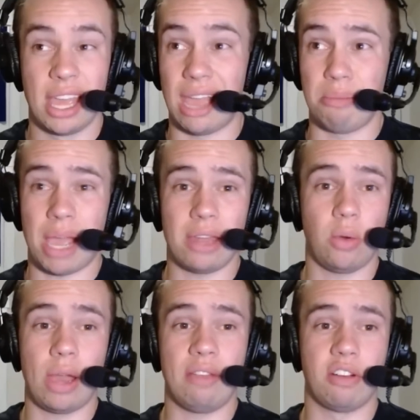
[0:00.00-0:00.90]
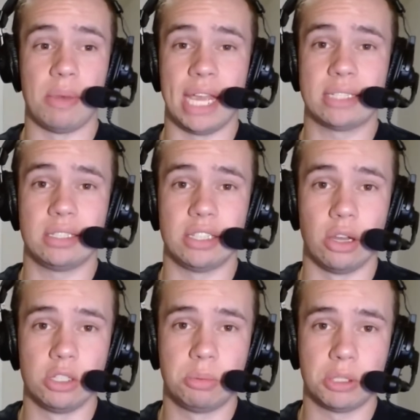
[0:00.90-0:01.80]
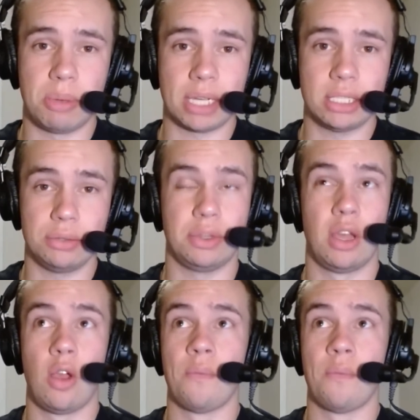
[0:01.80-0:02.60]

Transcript: And by the way, from an X's and O's perspective,